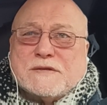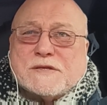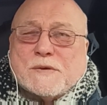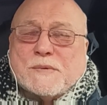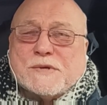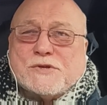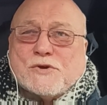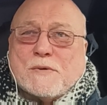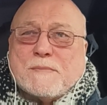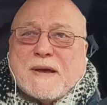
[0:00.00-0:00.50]
So
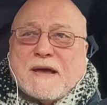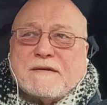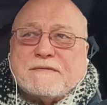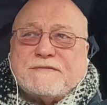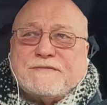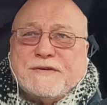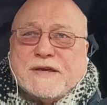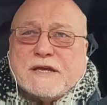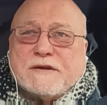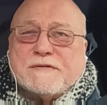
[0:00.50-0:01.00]
we're talking about
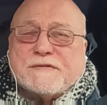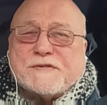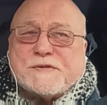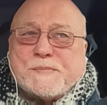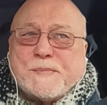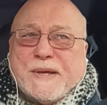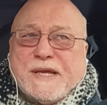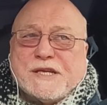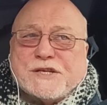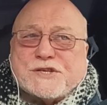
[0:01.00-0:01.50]
a figure of
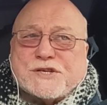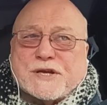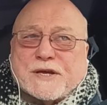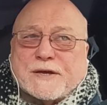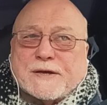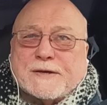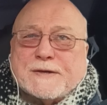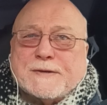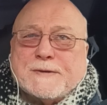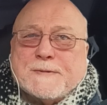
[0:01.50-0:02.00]
speech
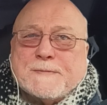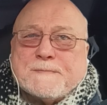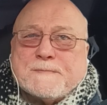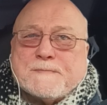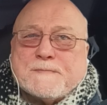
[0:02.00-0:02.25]
here.